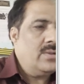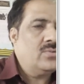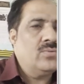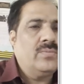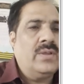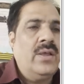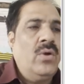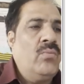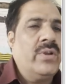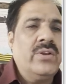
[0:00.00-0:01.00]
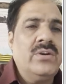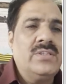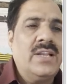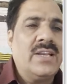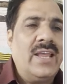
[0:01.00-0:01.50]
So we cannot
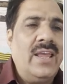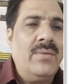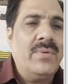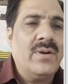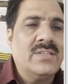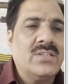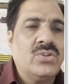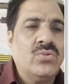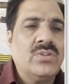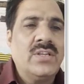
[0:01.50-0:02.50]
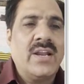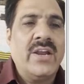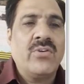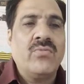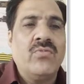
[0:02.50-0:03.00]
select A because it shows here
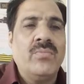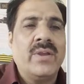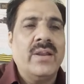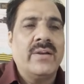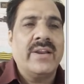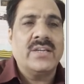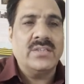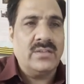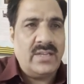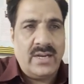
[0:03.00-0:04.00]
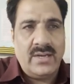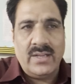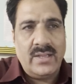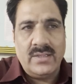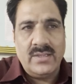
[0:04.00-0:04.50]
hydrophobic interaction, and
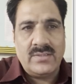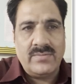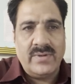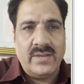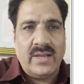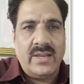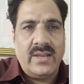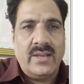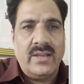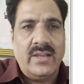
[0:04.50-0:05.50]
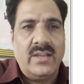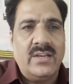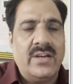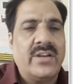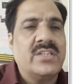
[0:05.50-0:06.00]
this one
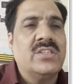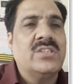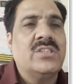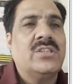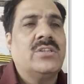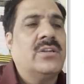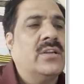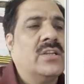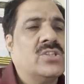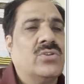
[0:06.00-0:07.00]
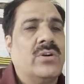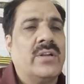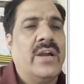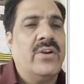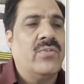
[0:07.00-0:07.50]
in interaction 3 is not
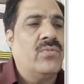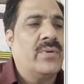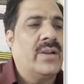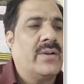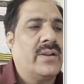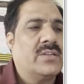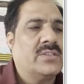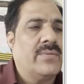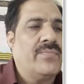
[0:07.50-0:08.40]
a hydrophobic interaction.